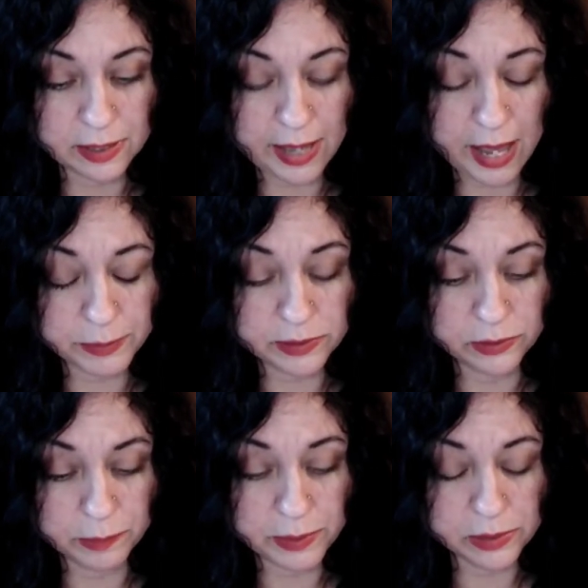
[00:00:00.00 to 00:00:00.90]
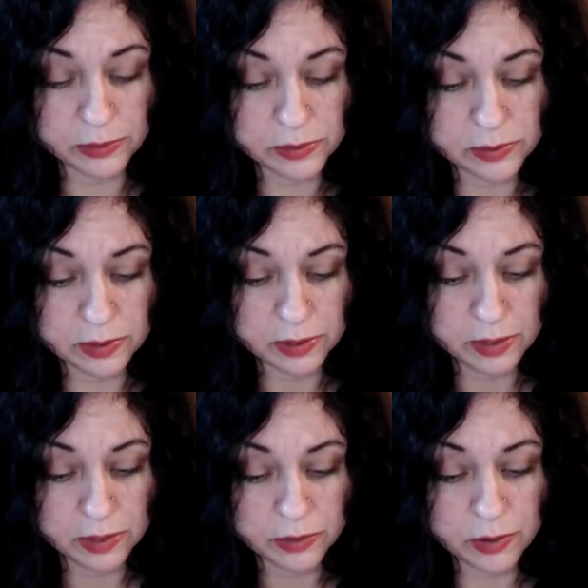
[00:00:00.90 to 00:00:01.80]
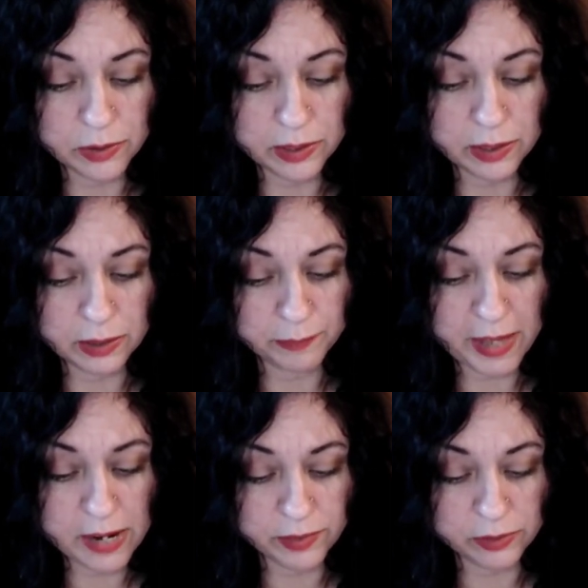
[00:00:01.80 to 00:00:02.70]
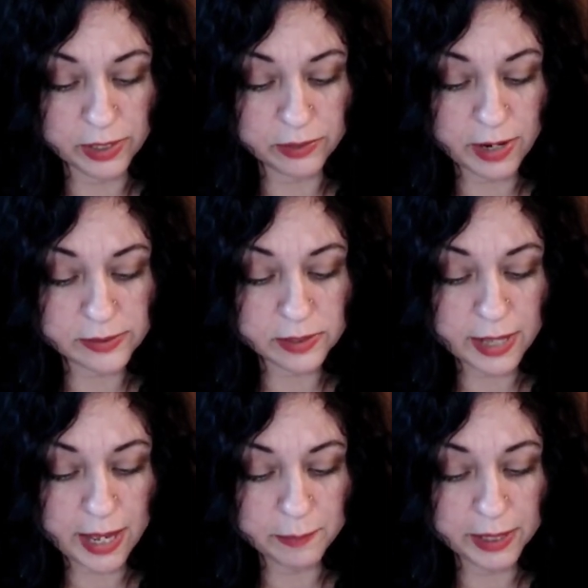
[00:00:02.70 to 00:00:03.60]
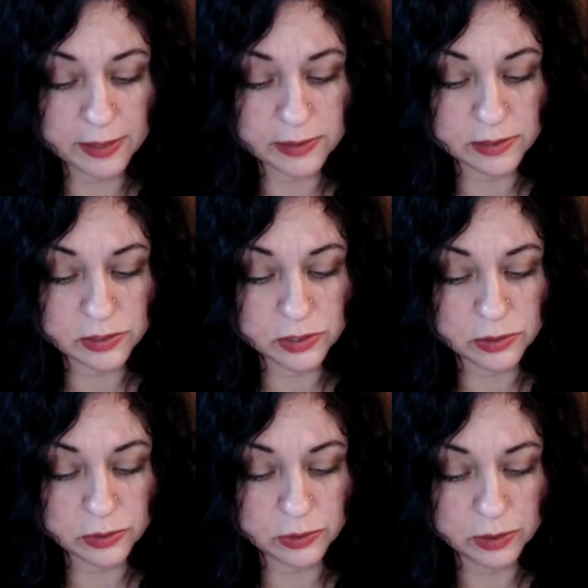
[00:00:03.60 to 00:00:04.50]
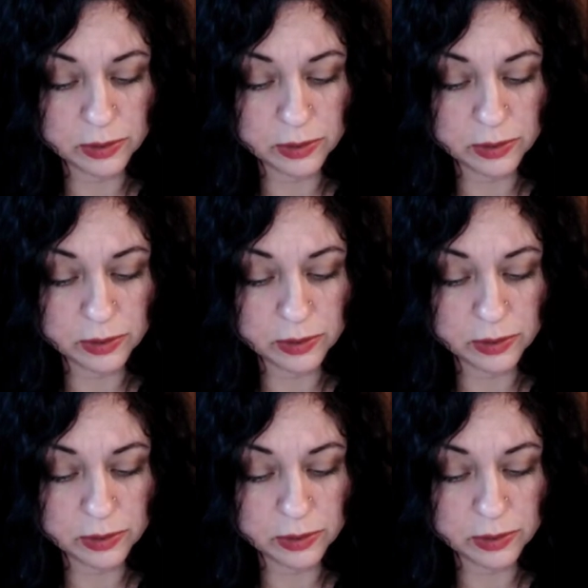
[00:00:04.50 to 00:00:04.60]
absolute abuse. Throwing, uh, I'm not even going to read the rest of that because it's too,